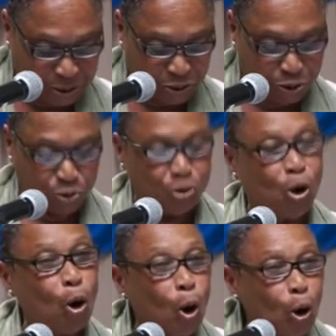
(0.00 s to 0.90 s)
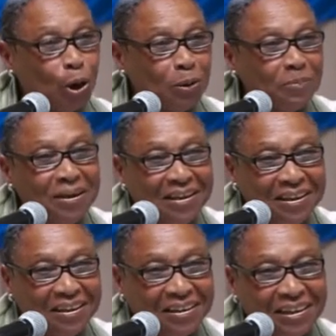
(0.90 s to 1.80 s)
should all
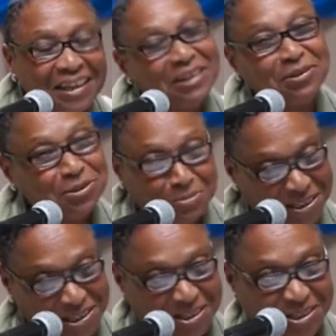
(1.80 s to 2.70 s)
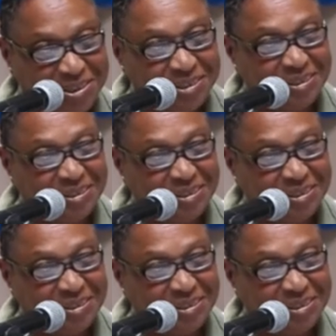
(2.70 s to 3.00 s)
be in the speech.